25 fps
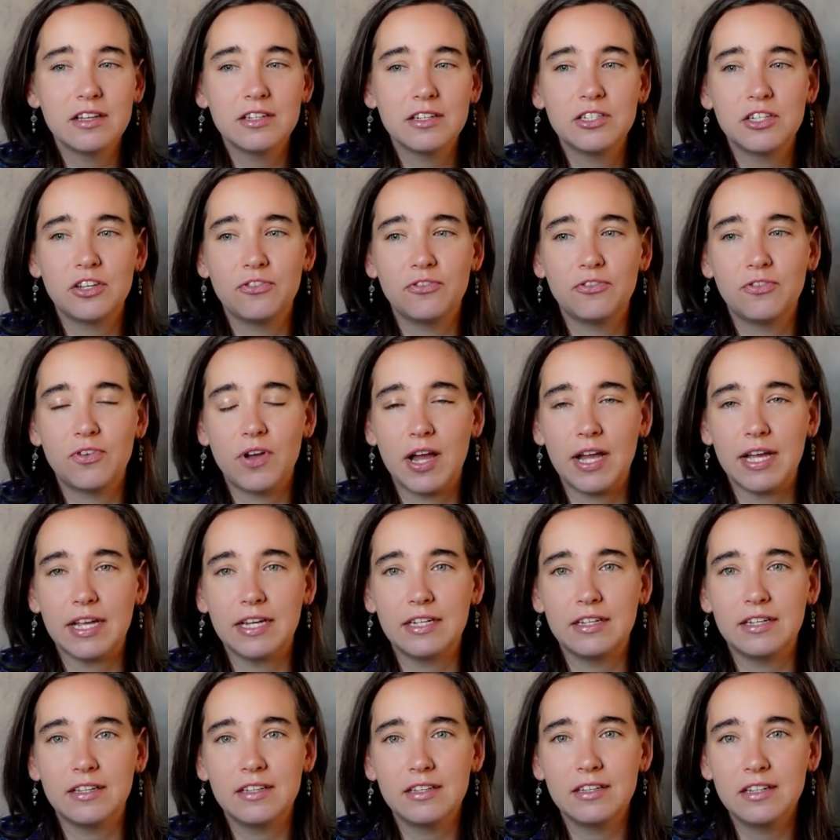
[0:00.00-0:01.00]
to
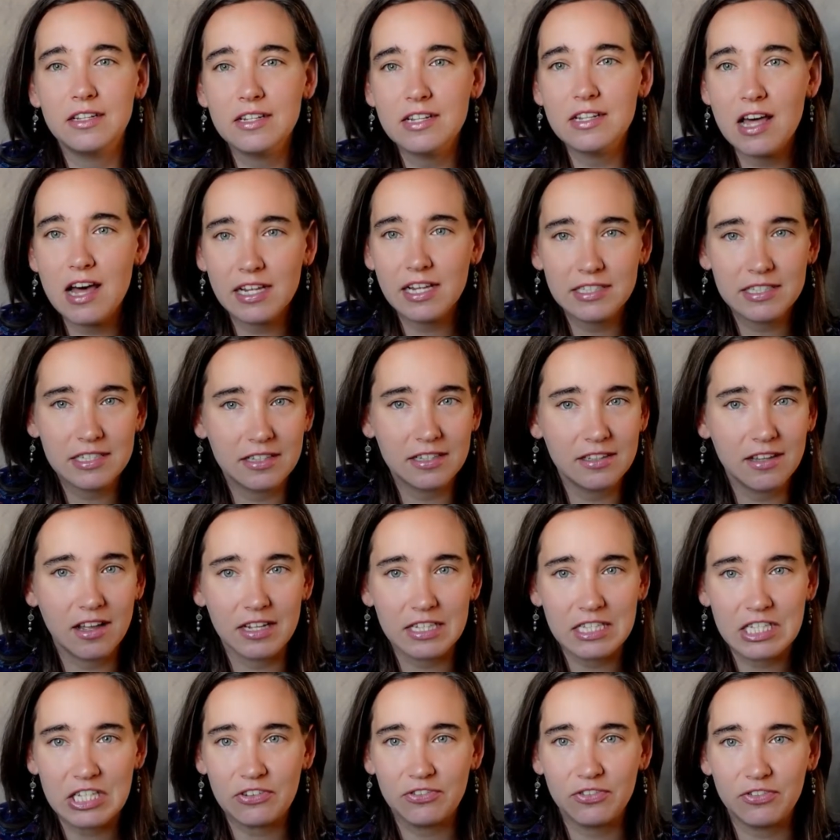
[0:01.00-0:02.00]
find lots and
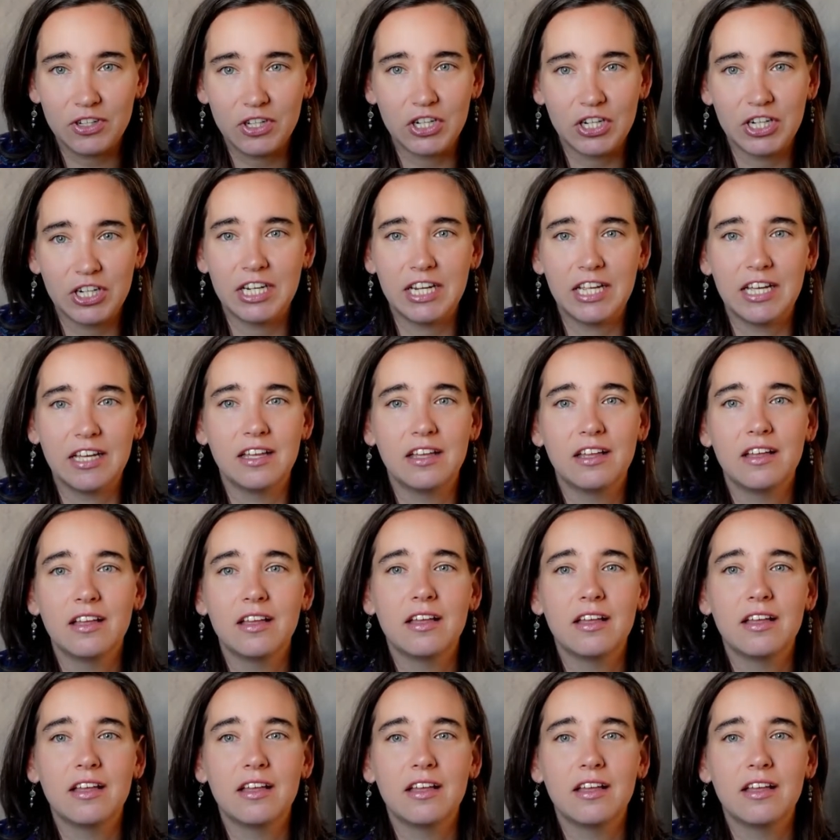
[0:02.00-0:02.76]
lots of learning.